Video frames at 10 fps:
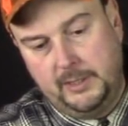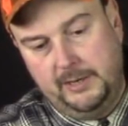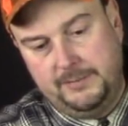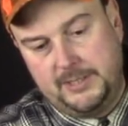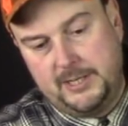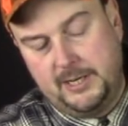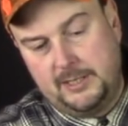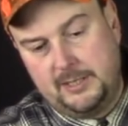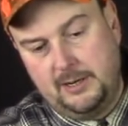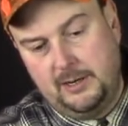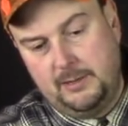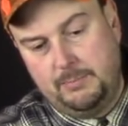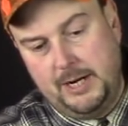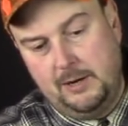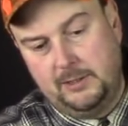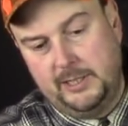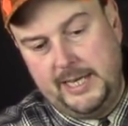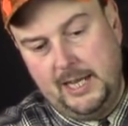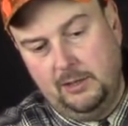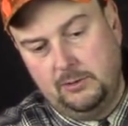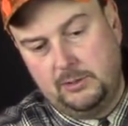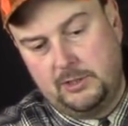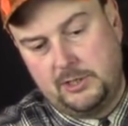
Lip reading: If it starts turning brown or yellow,